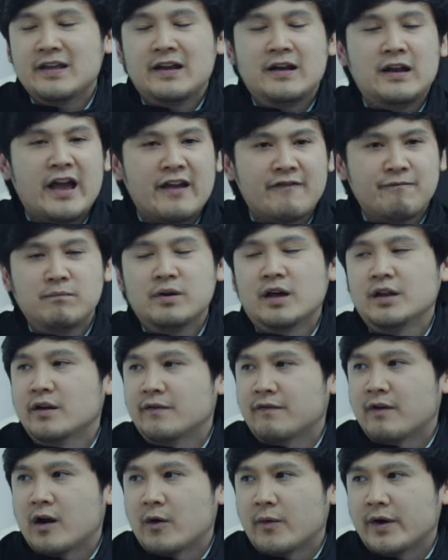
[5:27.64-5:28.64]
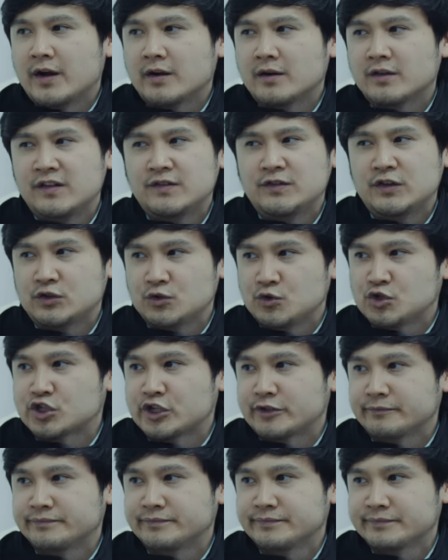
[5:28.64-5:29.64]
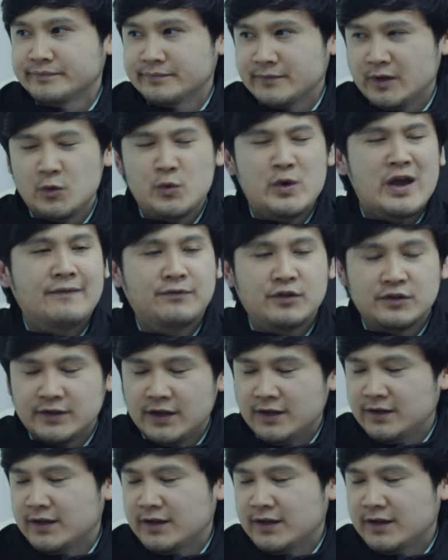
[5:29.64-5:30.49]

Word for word: They're the lifeblood of our institution. Absolutely. We have to